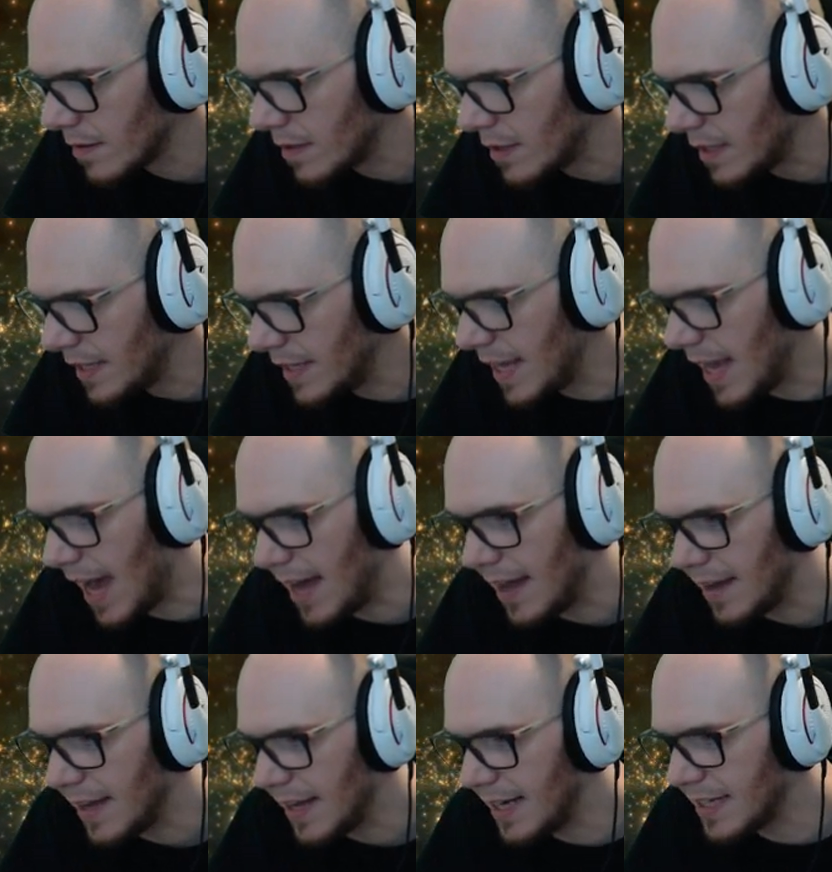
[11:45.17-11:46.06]
Yeah,
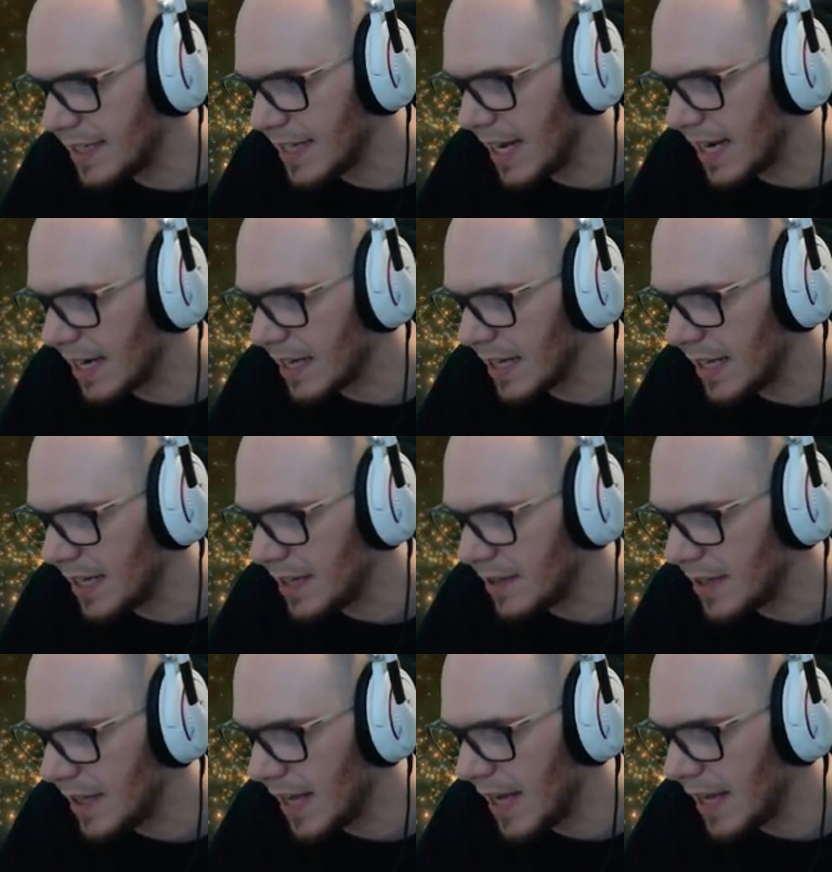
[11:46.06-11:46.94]
exactly.
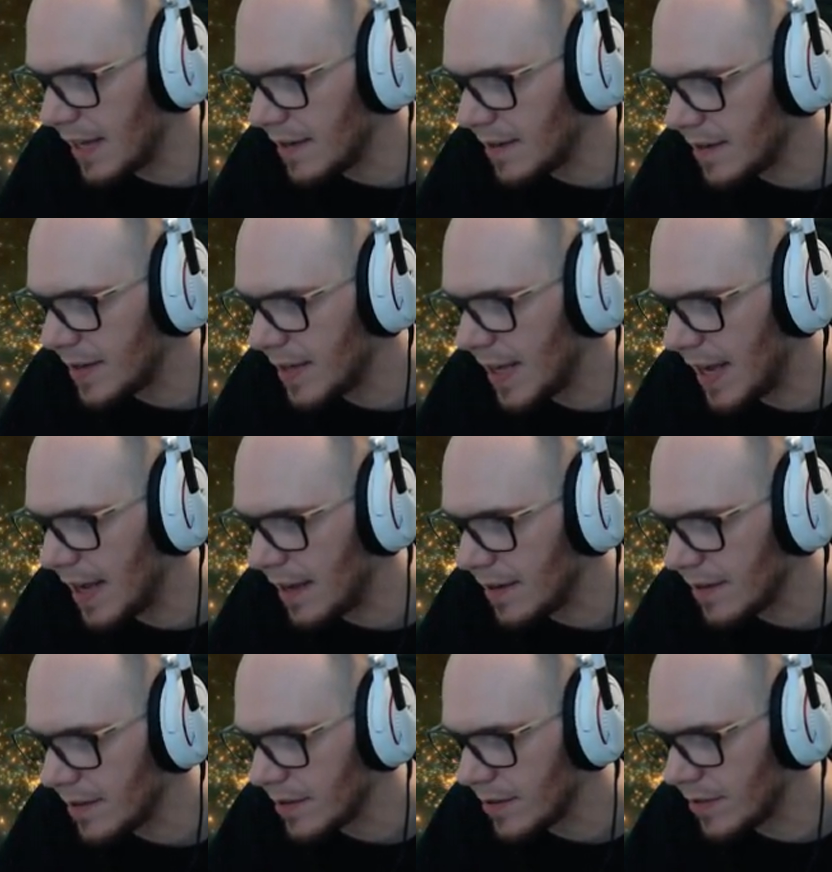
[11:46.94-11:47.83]
Yeah.
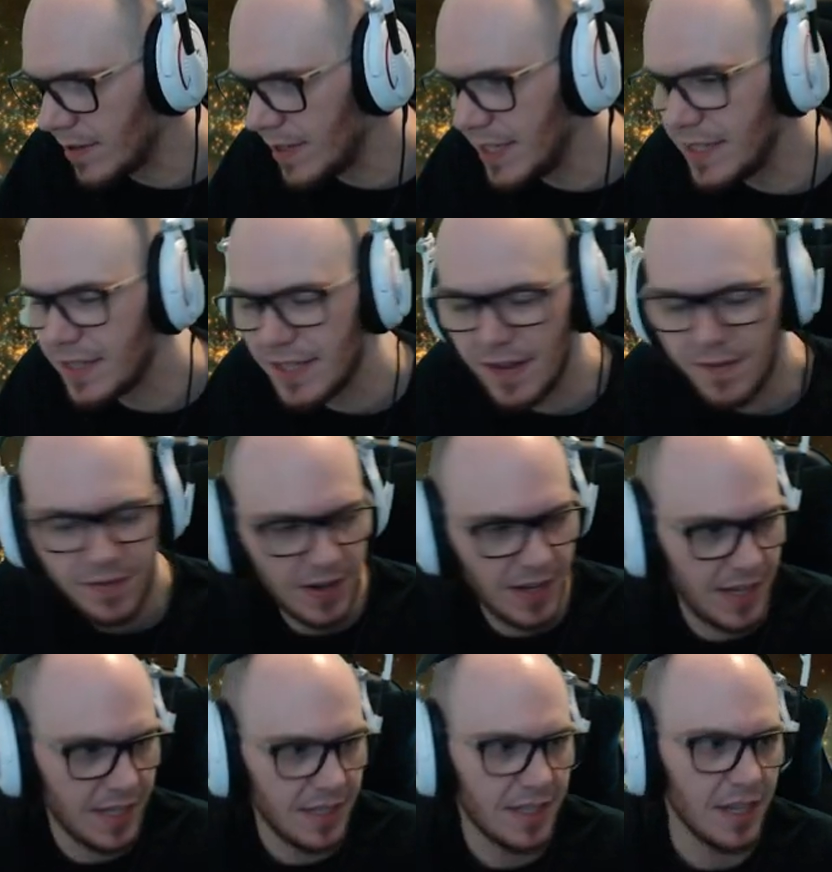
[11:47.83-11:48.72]
Green is
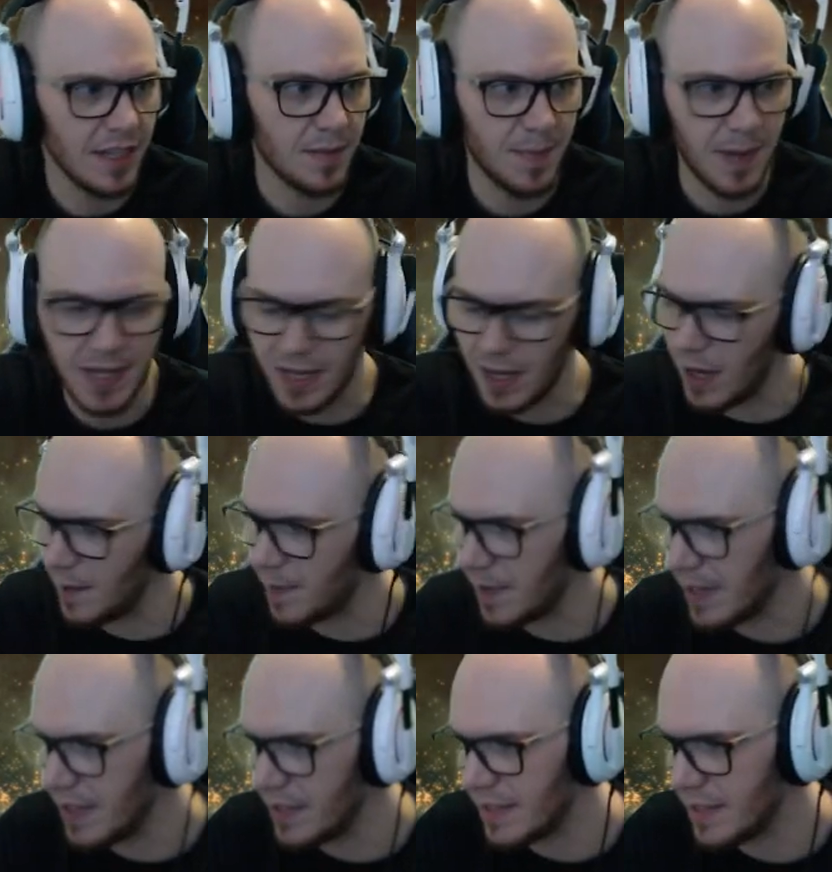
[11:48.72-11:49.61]
definitely, does pick it up
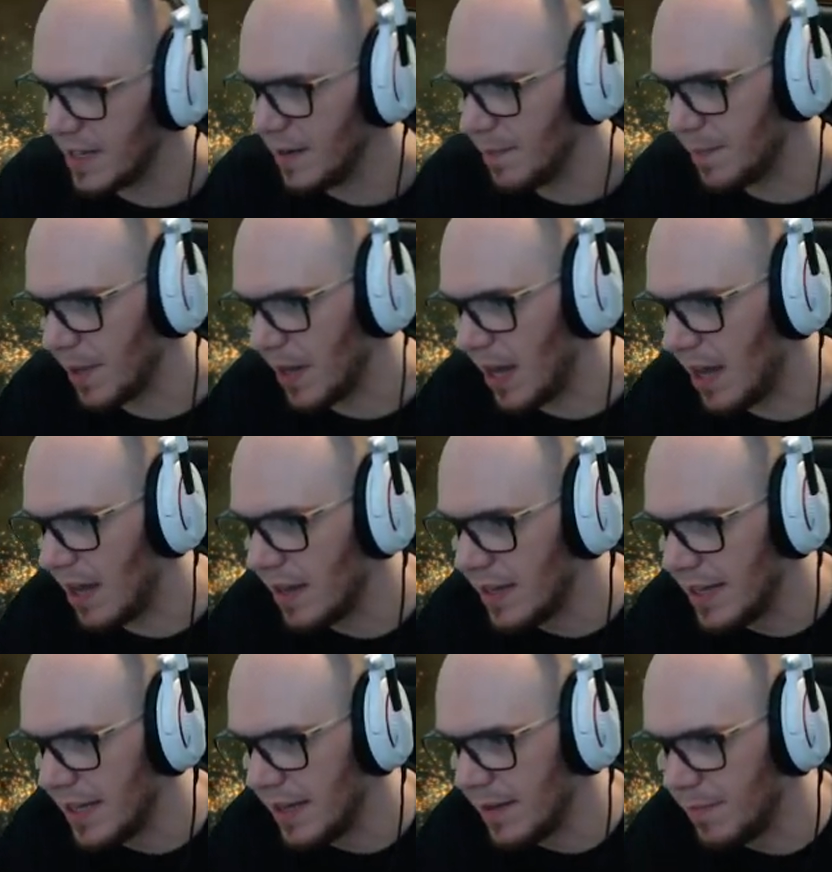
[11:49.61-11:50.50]
easier, but
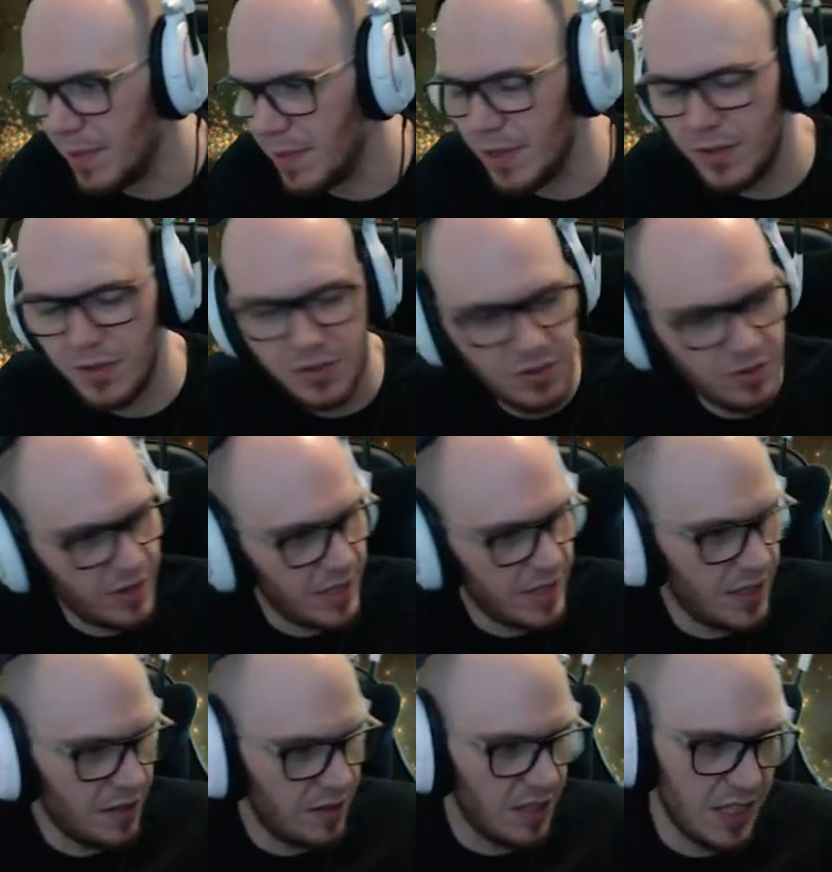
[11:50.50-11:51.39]
blue
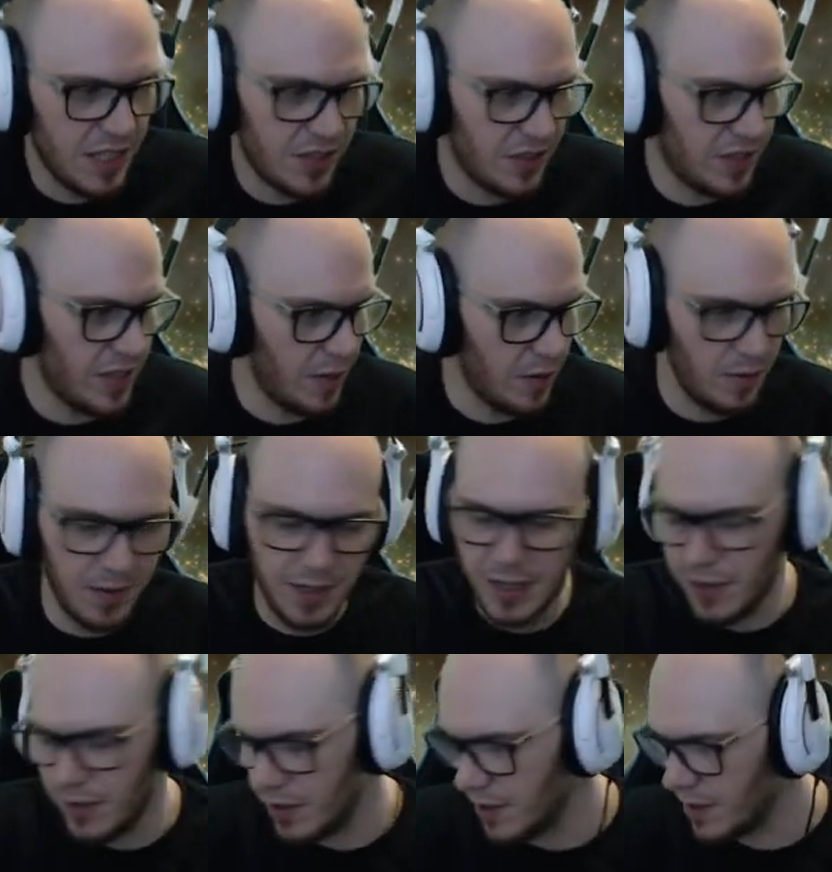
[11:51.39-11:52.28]
screens is still
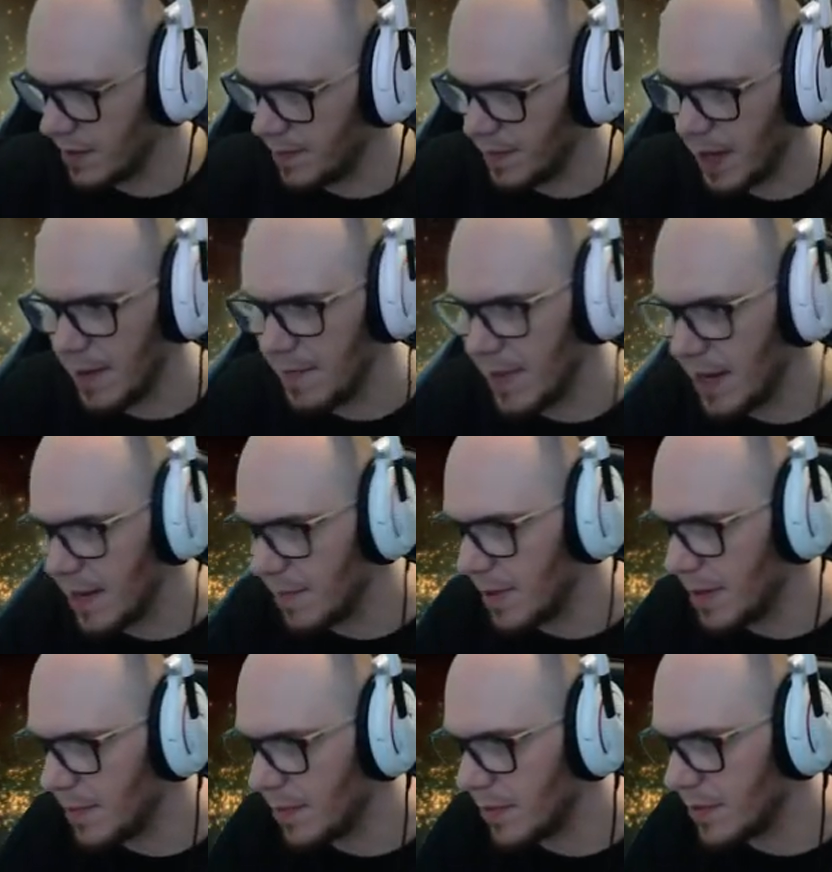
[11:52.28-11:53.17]
used by many
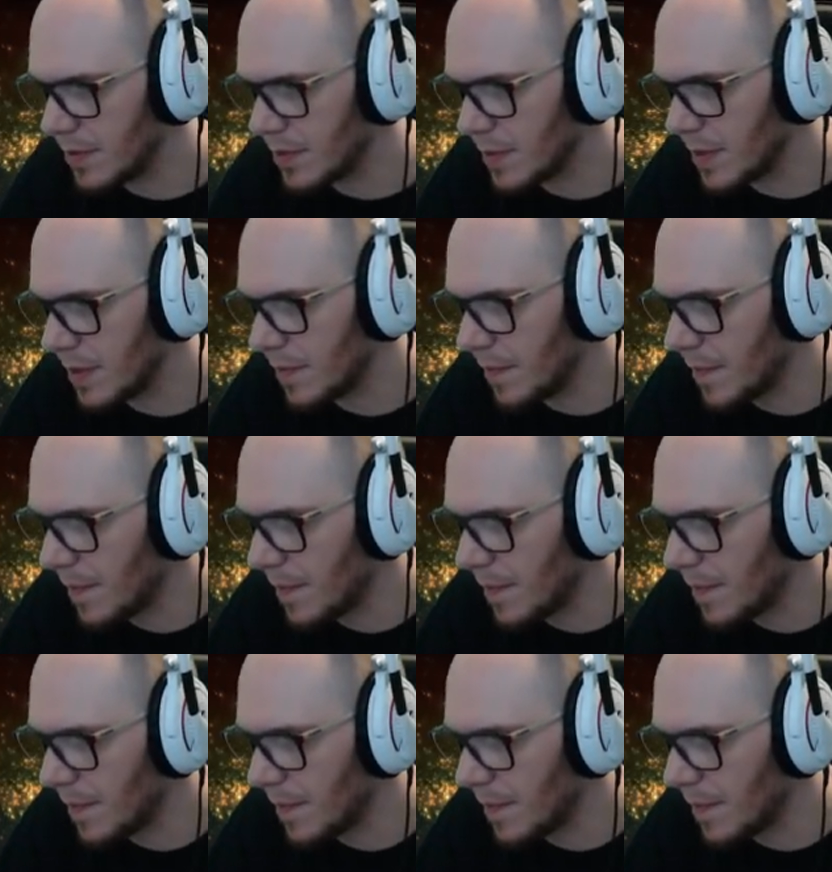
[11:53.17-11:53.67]
people as well.